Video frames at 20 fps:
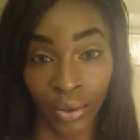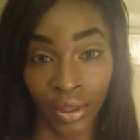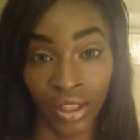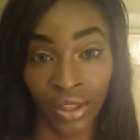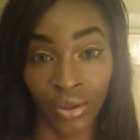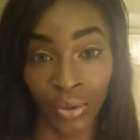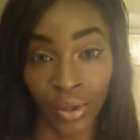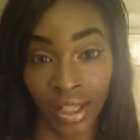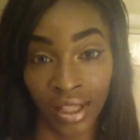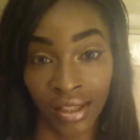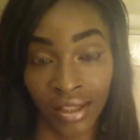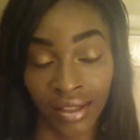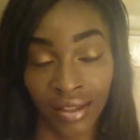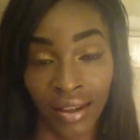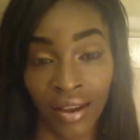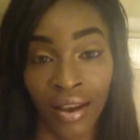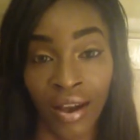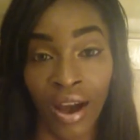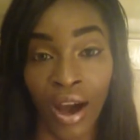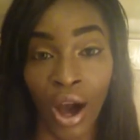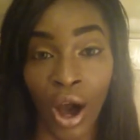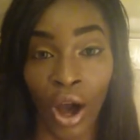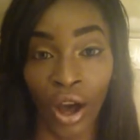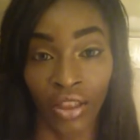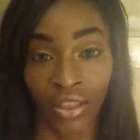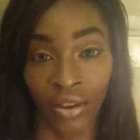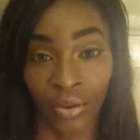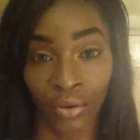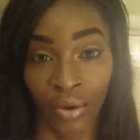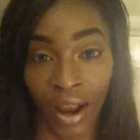which was
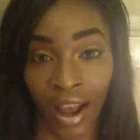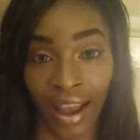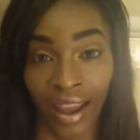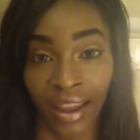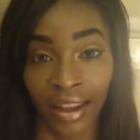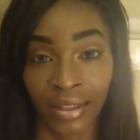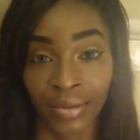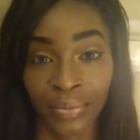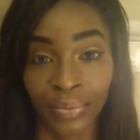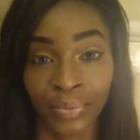on the right.